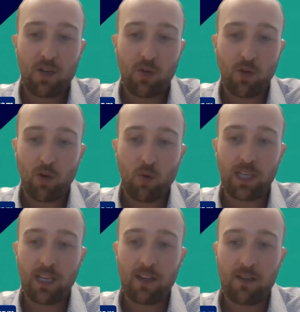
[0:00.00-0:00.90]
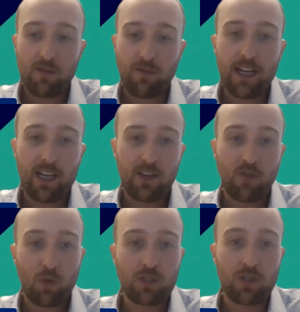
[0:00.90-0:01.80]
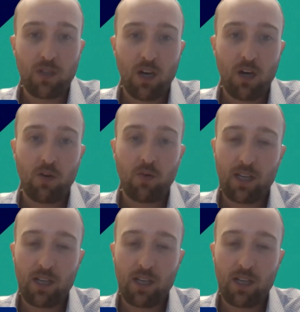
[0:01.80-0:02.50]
you can only fight against what you know.